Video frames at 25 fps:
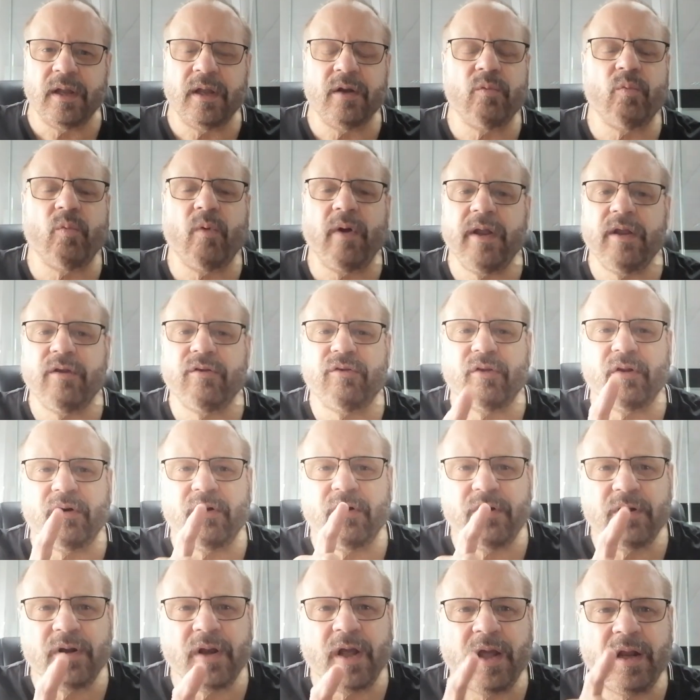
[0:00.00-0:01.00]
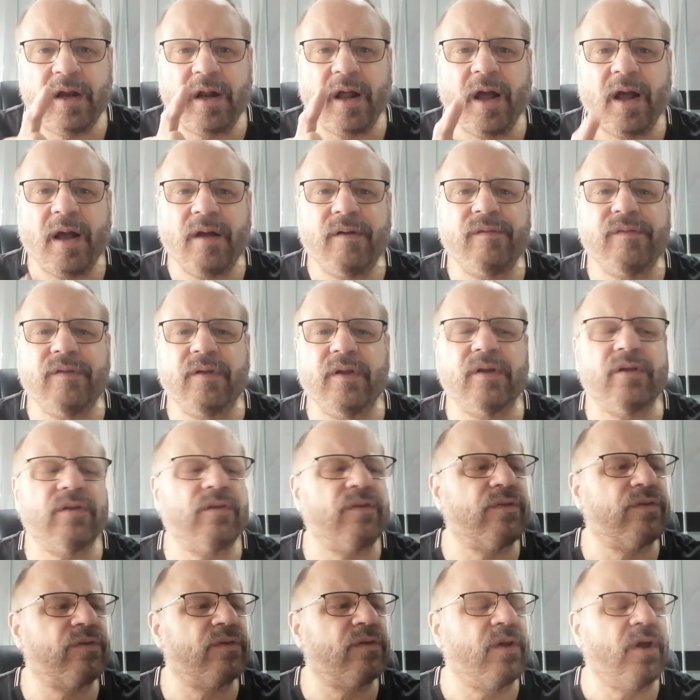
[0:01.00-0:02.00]
in ways that are not
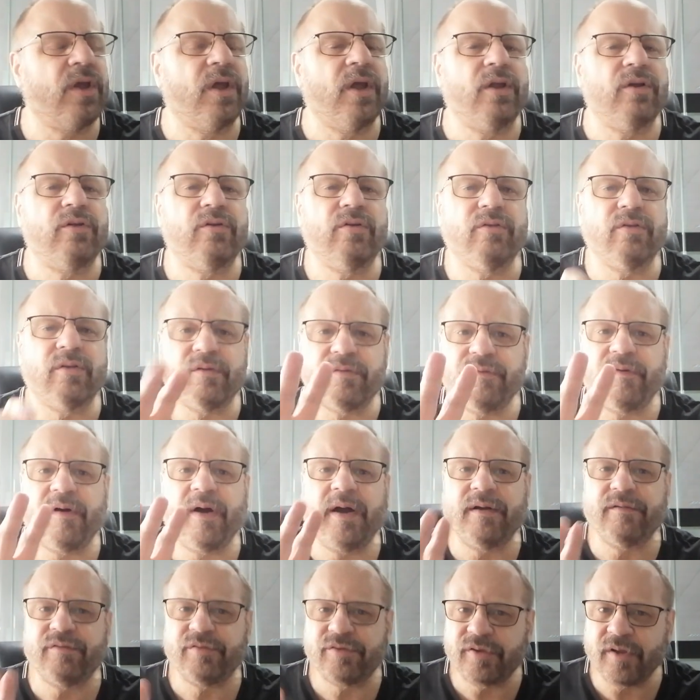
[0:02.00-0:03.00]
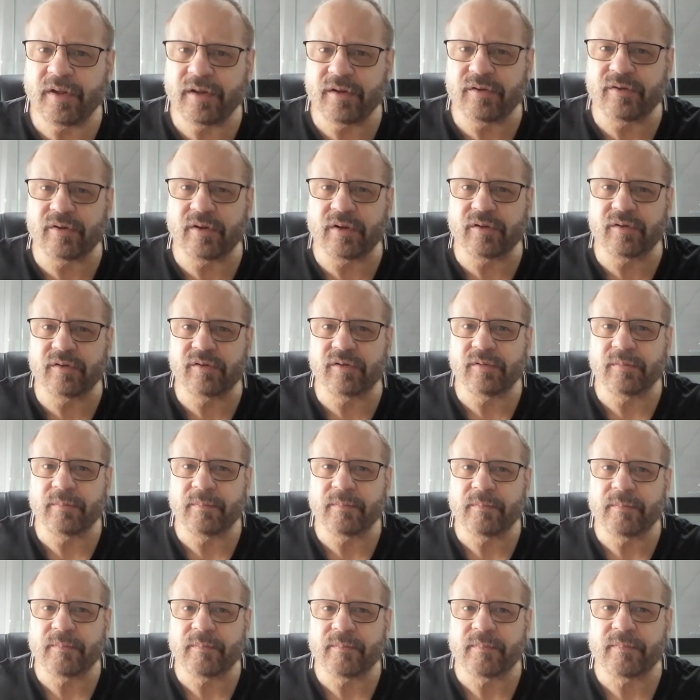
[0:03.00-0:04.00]
obvious to the five senses.
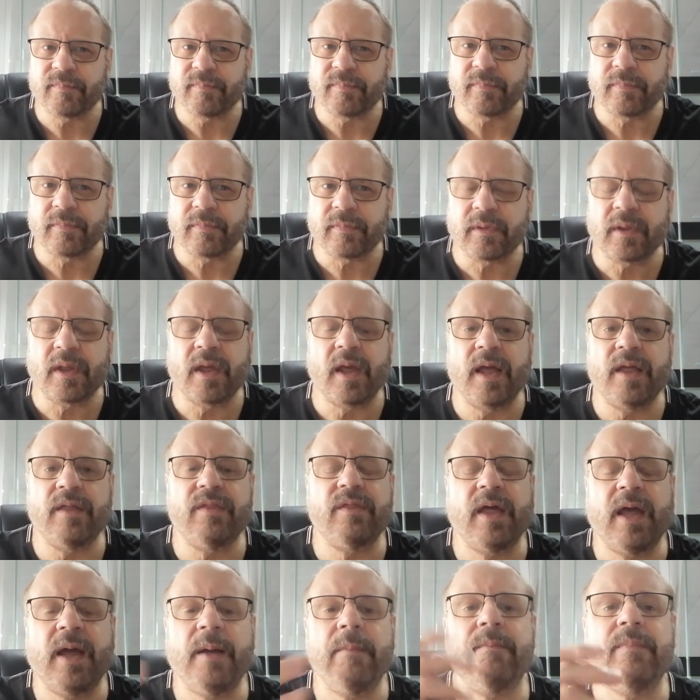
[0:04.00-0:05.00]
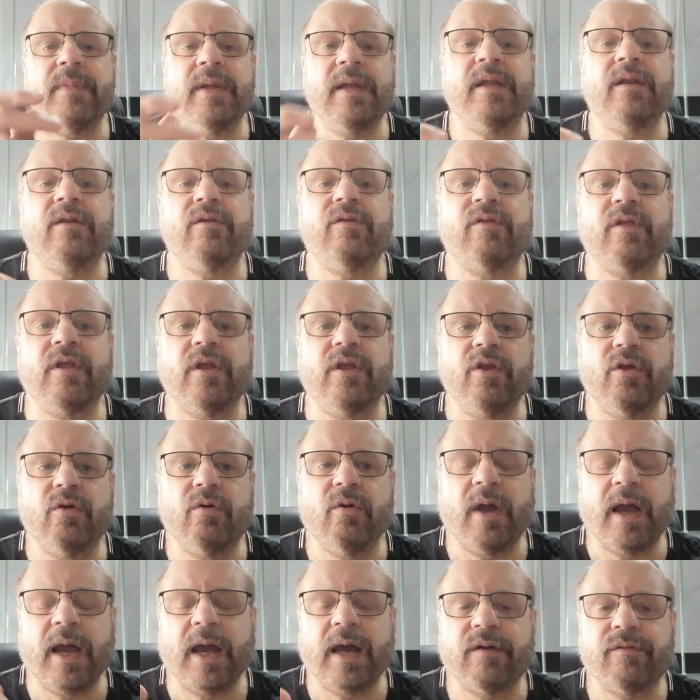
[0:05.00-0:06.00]
And that means that
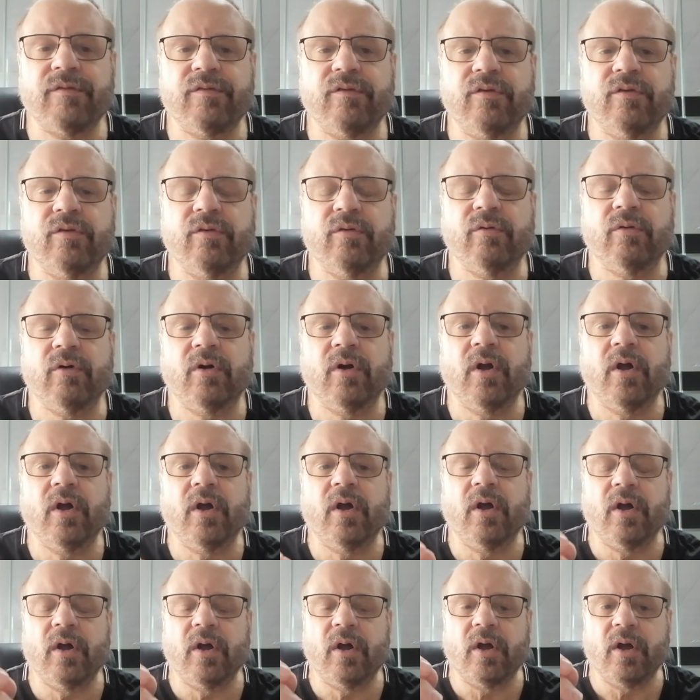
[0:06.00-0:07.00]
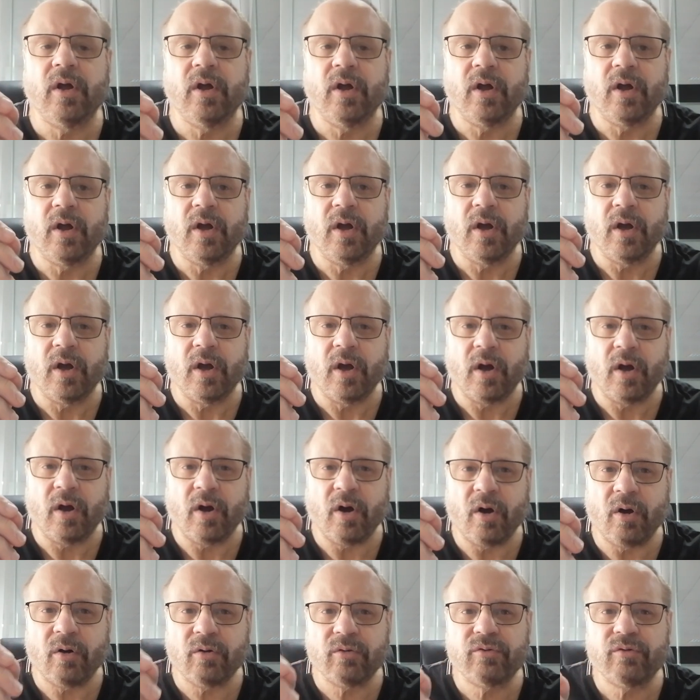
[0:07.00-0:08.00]
you have to
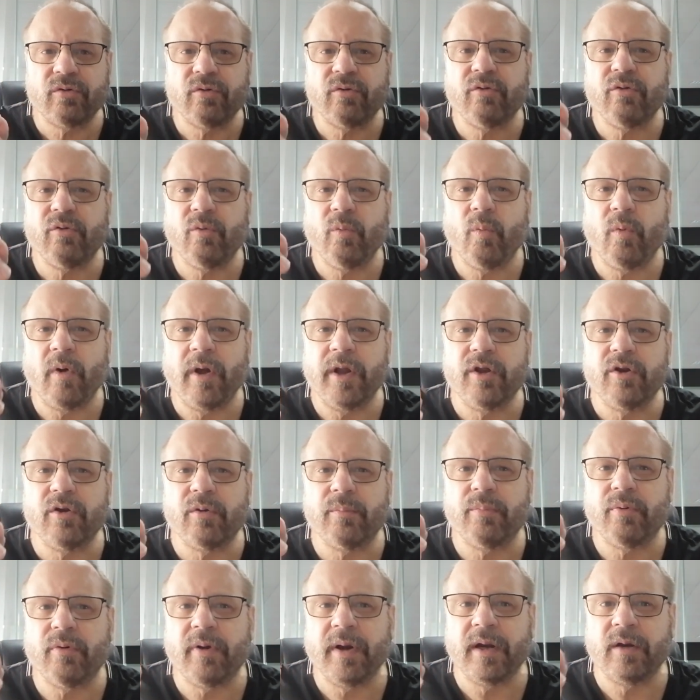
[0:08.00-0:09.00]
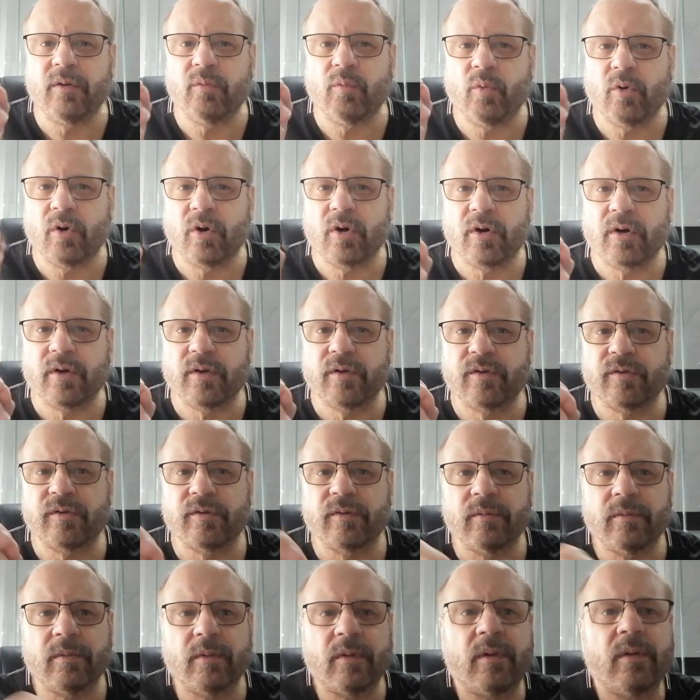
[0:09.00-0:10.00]
alter the way your brain
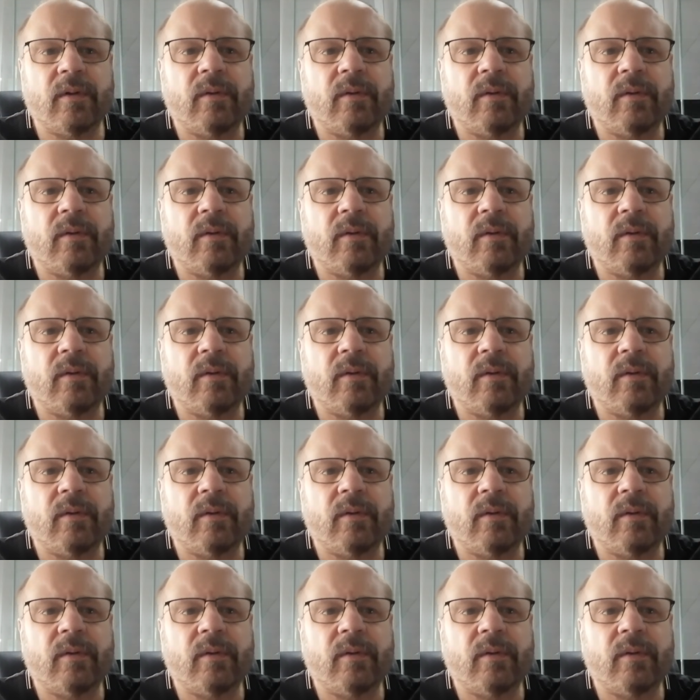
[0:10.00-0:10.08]
works.